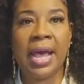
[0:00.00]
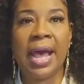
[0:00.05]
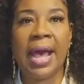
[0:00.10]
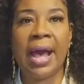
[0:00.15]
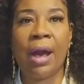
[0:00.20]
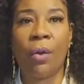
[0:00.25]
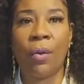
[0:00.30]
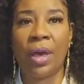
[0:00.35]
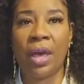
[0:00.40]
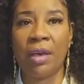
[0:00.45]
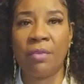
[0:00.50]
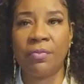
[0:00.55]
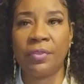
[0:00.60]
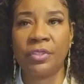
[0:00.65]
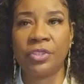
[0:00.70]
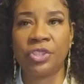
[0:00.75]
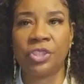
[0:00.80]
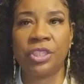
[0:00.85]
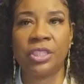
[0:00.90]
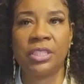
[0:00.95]
However,
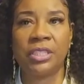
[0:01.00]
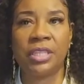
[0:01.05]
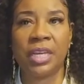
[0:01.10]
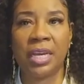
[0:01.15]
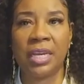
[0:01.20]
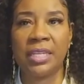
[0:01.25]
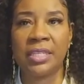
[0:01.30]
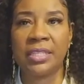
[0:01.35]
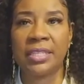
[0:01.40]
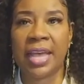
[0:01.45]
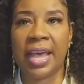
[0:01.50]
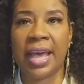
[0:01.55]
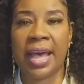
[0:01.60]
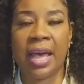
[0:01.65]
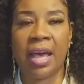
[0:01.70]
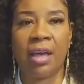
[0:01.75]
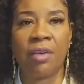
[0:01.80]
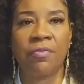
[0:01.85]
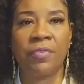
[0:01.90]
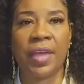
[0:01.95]
she does
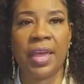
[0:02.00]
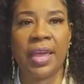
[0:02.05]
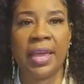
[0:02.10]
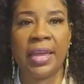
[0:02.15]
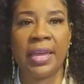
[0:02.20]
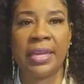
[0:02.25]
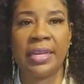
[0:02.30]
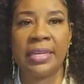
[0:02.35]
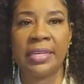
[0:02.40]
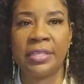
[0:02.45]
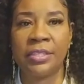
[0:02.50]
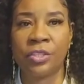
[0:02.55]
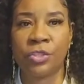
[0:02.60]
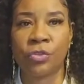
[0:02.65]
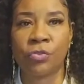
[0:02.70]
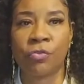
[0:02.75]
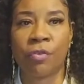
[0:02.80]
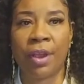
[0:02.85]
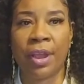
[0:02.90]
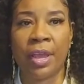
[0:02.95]
have a
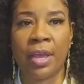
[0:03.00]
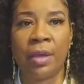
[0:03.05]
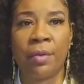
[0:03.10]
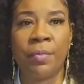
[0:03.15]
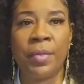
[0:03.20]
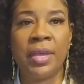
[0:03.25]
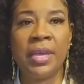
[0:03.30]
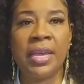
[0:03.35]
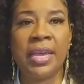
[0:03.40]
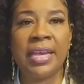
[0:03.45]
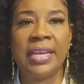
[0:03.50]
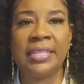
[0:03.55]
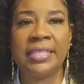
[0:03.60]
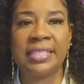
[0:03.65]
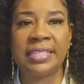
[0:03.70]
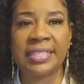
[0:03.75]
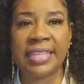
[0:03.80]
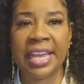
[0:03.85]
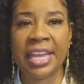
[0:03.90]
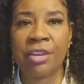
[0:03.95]
Instagram.
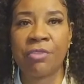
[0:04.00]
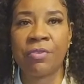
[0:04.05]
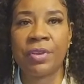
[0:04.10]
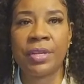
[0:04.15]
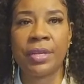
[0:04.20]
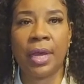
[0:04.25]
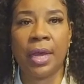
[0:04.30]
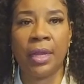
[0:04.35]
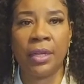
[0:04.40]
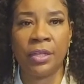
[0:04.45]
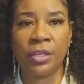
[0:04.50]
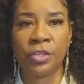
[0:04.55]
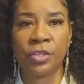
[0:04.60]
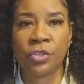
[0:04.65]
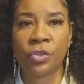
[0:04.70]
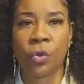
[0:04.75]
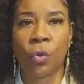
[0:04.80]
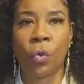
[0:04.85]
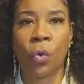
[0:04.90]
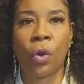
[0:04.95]
It's sacred
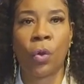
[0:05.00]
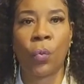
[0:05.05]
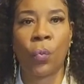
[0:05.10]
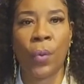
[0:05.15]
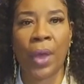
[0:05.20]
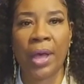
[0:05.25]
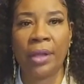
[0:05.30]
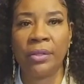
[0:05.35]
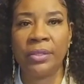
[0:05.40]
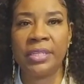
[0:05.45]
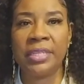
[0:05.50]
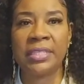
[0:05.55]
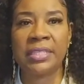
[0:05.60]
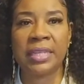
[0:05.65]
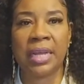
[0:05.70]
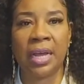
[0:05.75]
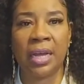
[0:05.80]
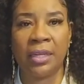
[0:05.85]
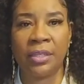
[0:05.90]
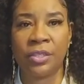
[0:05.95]
underscore wellness
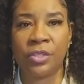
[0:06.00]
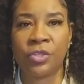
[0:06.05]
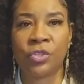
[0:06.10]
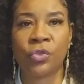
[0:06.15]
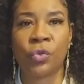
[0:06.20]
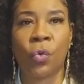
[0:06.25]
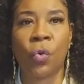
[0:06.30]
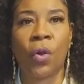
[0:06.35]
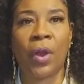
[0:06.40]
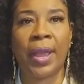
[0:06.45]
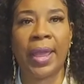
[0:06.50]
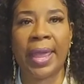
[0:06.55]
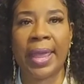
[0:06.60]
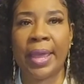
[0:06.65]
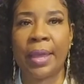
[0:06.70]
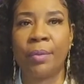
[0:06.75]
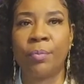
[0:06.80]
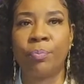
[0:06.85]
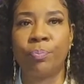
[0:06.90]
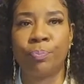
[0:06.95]
underscore
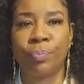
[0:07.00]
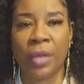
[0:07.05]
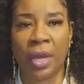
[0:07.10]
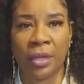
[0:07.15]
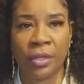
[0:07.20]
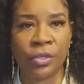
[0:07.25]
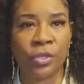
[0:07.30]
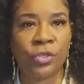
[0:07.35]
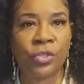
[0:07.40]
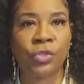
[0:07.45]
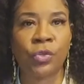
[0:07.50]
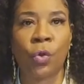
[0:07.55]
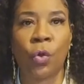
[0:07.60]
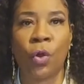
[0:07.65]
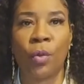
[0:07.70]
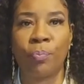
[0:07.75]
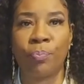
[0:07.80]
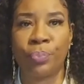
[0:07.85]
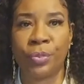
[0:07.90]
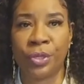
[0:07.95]
and
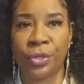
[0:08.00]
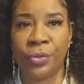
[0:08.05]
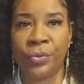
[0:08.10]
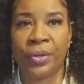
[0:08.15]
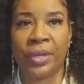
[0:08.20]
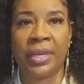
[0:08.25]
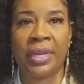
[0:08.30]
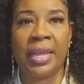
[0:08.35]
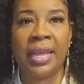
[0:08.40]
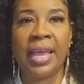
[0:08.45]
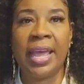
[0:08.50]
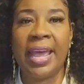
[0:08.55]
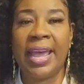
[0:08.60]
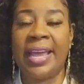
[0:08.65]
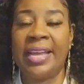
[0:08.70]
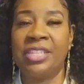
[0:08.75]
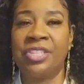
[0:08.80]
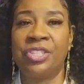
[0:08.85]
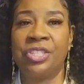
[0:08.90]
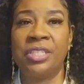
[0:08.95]
underscore beauty.
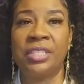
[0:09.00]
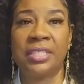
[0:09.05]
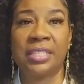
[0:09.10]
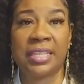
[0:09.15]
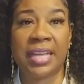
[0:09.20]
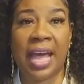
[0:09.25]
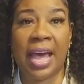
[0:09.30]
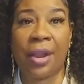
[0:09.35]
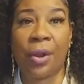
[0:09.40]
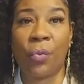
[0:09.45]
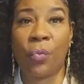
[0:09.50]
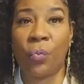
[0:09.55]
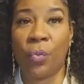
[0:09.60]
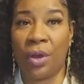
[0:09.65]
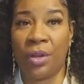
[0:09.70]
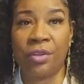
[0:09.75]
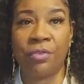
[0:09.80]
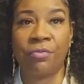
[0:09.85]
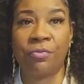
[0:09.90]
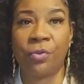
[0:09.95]
And she's got a
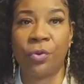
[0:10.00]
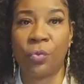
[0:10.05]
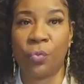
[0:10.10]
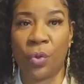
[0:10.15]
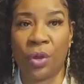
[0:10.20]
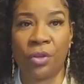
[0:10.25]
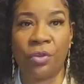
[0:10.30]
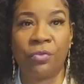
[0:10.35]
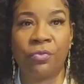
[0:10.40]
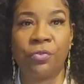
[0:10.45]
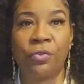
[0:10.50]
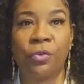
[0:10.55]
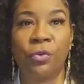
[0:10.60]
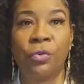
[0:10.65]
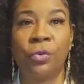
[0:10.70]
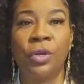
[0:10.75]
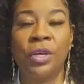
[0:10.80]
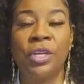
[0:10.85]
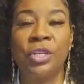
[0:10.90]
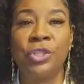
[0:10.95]
wonderful,
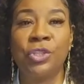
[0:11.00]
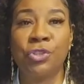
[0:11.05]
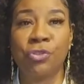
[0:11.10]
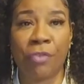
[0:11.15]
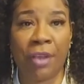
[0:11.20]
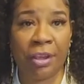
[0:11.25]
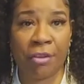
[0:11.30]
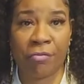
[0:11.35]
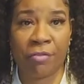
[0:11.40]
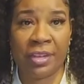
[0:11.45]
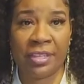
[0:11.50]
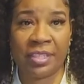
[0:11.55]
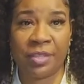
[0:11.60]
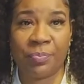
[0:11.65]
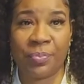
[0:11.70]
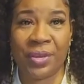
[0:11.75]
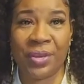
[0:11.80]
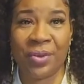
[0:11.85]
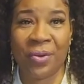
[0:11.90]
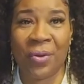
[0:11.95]
wonderful drink
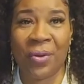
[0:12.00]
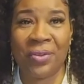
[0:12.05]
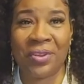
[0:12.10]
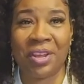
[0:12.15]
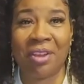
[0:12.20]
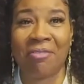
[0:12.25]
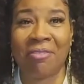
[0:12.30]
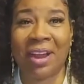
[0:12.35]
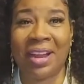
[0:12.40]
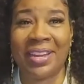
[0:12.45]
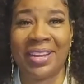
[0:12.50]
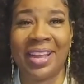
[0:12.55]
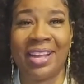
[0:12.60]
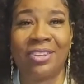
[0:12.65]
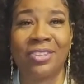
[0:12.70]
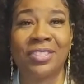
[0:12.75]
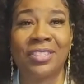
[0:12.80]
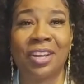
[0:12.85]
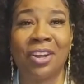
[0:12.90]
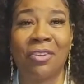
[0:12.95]
recipe on there right now
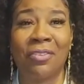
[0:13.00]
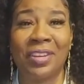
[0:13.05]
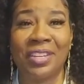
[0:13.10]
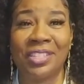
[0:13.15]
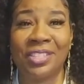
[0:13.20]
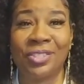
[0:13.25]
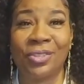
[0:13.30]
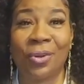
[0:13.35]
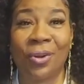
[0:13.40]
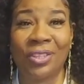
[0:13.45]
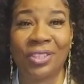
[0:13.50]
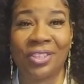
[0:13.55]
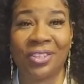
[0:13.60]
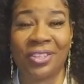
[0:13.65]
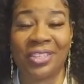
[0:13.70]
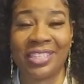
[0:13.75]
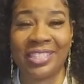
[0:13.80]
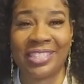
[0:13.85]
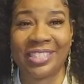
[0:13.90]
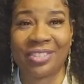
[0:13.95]
because I already stalked
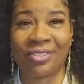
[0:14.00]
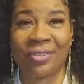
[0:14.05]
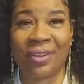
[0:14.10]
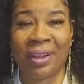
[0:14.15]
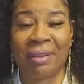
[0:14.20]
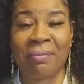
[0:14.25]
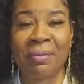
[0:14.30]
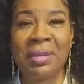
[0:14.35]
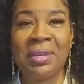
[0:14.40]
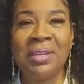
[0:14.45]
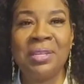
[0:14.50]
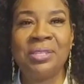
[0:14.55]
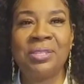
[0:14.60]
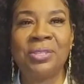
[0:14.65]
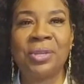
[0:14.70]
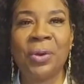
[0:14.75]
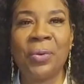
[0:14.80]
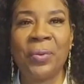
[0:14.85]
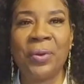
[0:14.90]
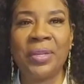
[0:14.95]
her Instagram.
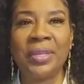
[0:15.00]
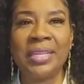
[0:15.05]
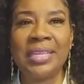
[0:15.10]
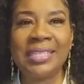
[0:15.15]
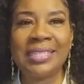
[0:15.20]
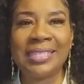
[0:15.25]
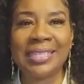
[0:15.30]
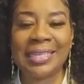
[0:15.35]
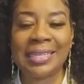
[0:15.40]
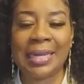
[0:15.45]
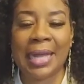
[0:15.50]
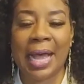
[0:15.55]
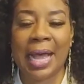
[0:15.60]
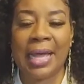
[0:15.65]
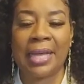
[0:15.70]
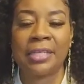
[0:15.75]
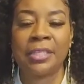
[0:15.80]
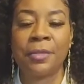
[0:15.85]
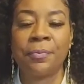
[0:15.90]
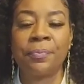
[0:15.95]
So listen,
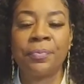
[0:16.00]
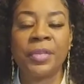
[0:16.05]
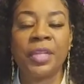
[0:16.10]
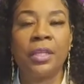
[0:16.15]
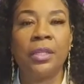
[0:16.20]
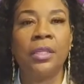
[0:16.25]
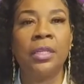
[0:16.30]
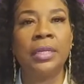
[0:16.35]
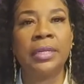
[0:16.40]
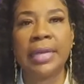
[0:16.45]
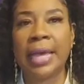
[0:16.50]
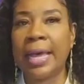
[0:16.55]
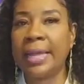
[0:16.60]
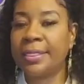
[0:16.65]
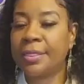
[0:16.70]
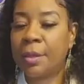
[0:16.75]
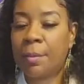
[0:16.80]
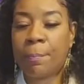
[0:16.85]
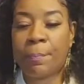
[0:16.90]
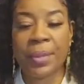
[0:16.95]
guys, look
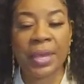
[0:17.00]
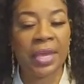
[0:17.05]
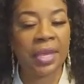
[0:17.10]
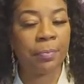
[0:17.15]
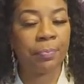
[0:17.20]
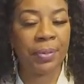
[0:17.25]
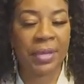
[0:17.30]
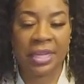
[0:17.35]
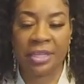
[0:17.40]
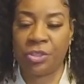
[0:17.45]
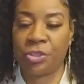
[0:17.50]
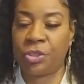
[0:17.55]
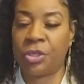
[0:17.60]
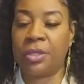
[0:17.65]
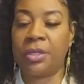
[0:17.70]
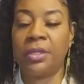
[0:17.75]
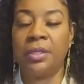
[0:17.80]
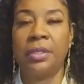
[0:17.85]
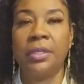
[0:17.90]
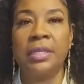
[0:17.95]
at the big
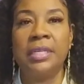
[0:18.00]
picture.